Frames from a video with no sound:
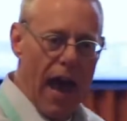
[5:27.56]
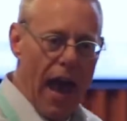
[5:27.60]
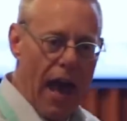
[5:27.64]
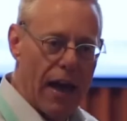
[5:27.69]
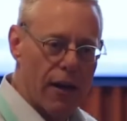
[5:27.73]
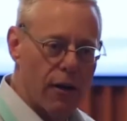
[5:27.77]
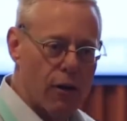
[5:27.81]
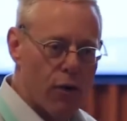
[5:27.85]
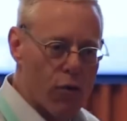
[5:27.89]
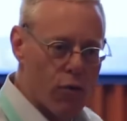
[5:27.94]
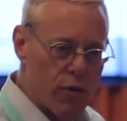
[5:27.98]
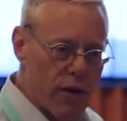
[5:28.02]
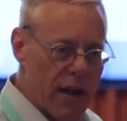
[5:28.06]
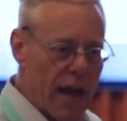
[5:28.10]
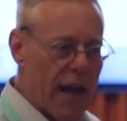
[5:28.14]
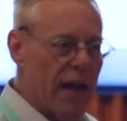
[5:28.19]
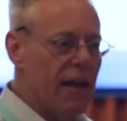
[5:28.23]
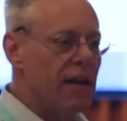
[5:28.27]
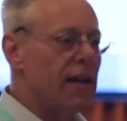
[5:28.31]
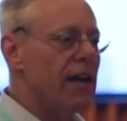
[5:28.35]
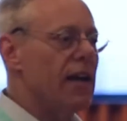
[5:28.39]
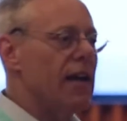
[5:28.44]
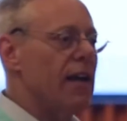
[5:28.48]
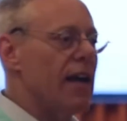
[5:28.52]
and
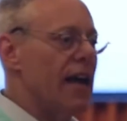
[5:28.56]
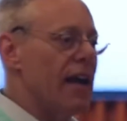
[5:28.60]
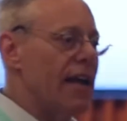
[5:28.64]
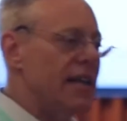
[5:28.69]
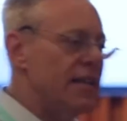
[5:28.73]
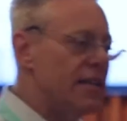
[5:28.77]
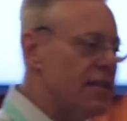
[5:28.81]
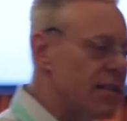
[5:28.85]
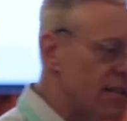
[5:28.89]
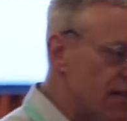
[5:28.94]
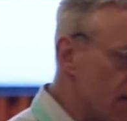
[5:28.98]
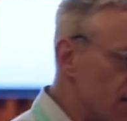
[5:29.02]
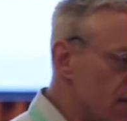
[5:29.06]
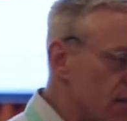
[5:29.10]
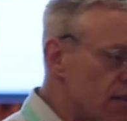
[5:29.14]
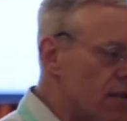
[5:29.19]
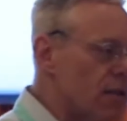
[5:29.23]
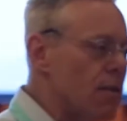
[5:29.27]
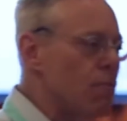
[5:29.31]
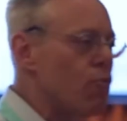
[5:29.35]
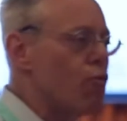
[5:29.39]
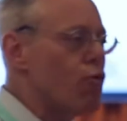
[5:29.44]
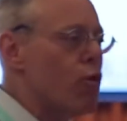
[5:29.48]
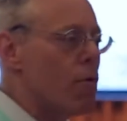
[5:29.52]
creating a
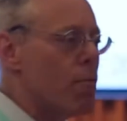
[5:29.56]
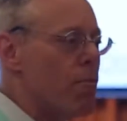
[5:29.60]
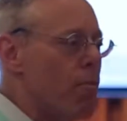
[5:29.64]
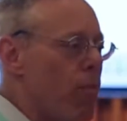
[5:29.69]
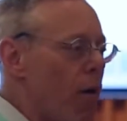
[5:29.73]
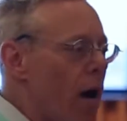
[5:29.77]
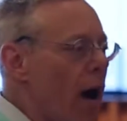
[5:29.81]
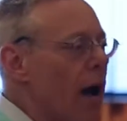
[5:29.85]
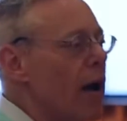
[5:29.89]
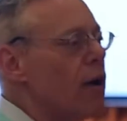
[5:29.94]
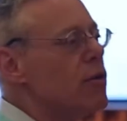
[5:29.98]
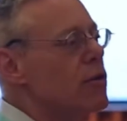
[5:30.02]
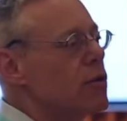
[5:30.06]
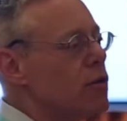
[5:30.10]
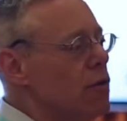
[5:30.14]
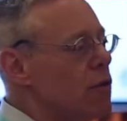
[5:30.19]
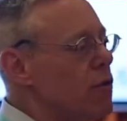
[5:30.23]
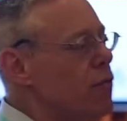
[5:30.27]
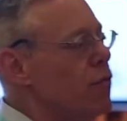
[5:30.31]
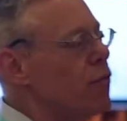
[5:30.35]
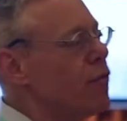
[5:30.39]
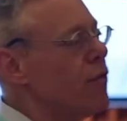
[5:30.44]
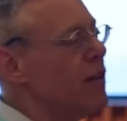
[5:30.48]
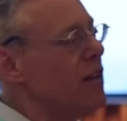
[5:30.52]
system where buyers
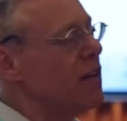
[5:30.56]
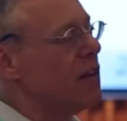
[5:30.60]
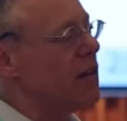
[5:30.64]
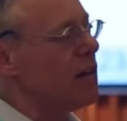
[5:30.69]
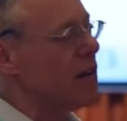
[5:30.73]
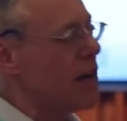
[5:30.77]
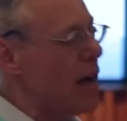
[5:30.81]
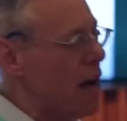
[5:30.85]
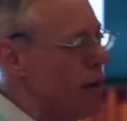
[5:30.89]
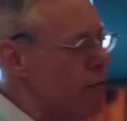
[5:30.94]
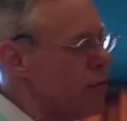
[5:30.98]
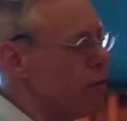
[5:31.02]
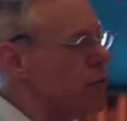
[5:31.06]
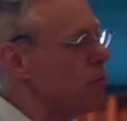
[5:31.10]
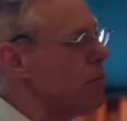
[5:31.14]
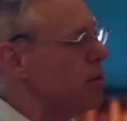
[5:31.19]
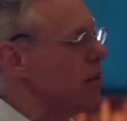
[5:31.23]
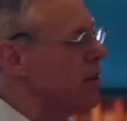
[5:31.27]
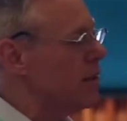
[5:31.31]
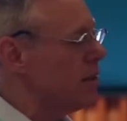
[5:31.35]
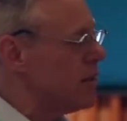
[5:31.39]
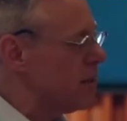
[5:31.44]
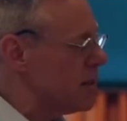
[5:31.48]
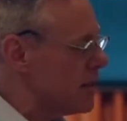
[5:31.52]
could feel
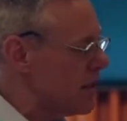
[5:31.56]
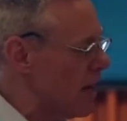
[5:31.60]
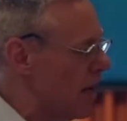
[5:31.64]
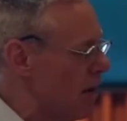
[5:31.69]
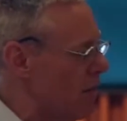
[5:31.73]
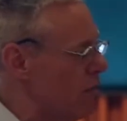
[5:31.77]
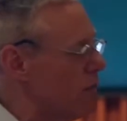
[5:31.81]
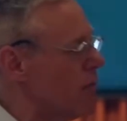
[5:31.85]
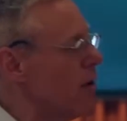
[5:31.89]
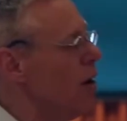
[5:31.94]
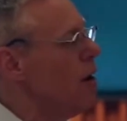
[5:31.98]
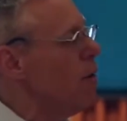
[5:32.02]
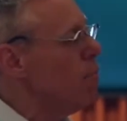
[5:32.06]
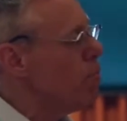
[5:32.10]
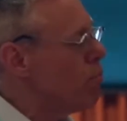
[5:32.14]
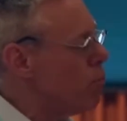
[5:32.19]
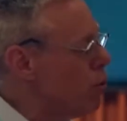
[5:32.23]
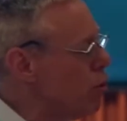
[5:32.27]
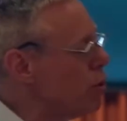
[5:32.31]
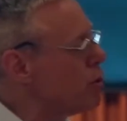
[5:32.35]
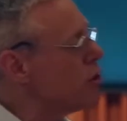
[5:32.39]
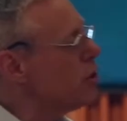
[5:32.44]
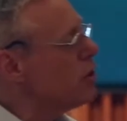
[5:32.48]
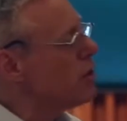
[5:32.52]
comfortable and safe
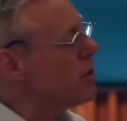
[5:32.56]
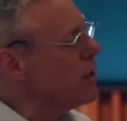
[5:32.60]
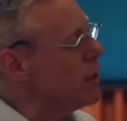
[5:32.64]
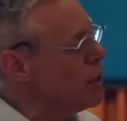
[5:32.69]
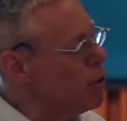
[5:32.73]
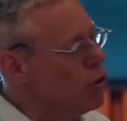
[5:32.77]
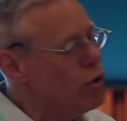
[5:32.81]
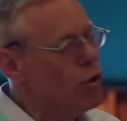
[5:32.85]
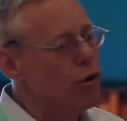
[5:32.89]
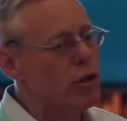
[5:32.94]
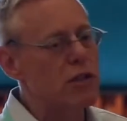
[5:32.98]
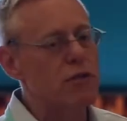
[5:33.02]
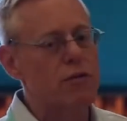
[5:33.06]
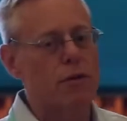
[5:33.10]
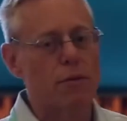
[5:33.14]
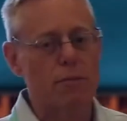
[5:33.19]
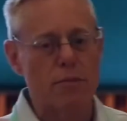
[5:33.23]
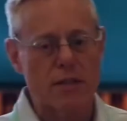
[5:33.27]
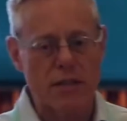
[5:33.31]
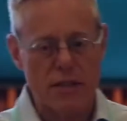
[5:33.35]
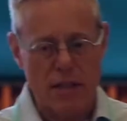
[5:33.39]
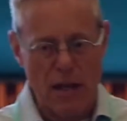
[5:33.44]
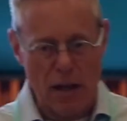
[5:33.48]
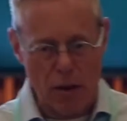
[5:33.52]
purchasing goods
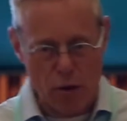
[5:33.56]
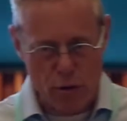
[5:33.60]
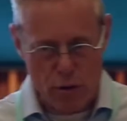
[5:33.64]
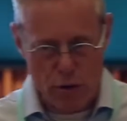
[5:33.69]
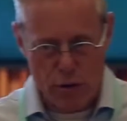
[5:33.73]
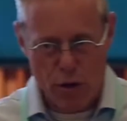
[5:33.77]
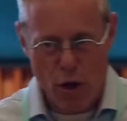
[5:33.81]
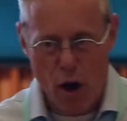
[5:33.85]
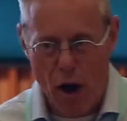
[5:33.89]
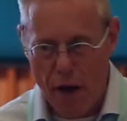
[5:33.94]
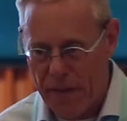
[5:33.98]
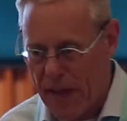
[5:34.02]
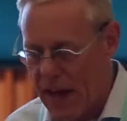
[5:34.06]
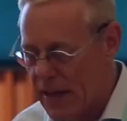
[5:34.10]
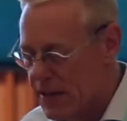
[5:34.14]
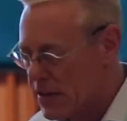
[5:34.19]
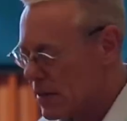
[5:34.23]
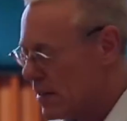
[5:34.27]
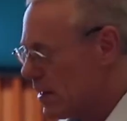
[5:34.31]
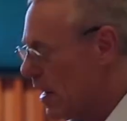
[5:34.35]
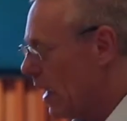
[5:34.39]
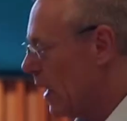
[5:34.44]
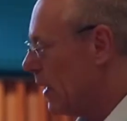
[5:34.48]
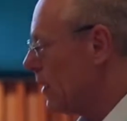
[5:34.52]
from sellers on that
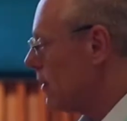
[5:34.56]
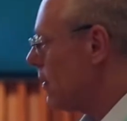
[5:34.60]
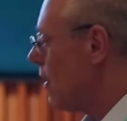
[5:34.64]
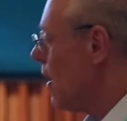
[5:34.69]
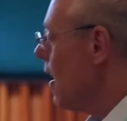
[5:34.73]
site?